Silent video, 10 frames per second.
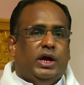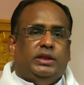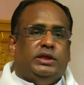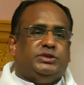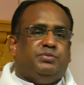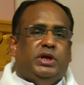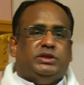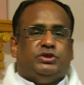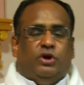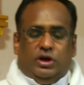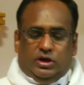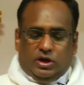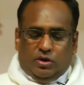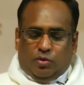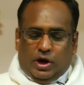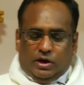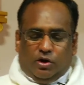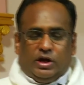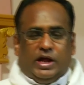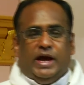and this priest thought why
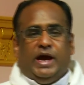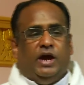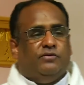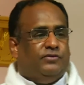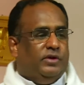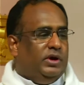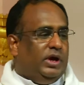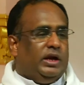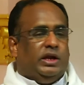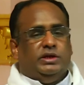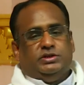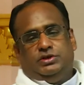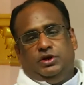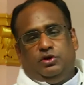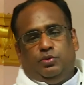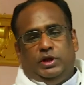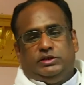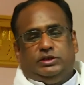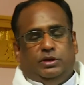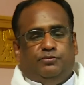not i have at least uh,
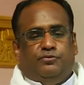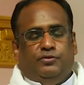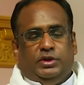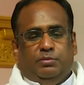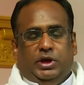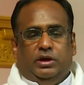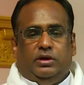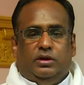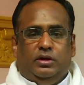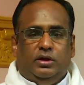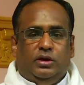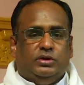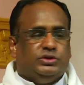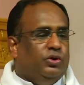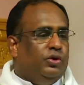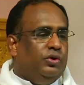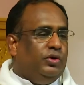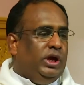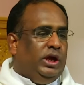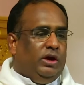12 sheep with me
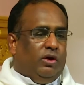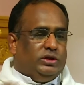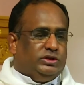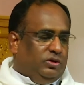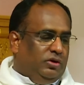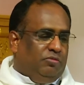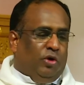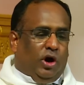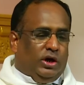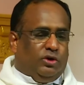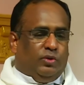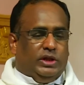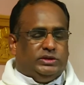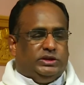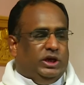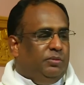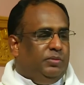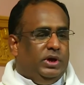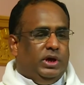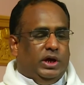so he also bought 12
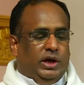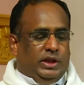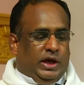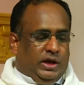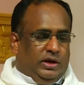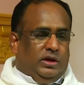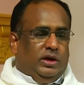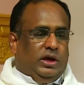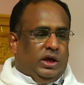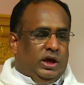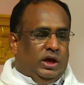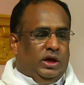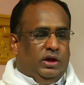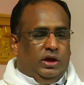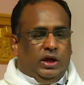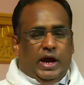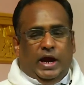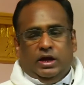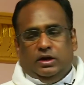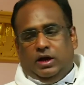sheep then he, he
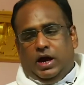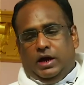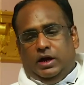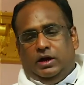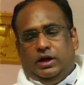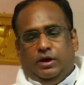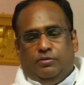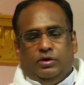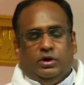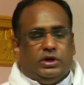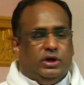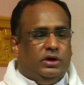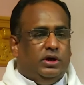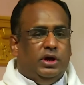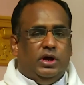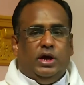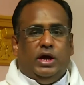had hired a worker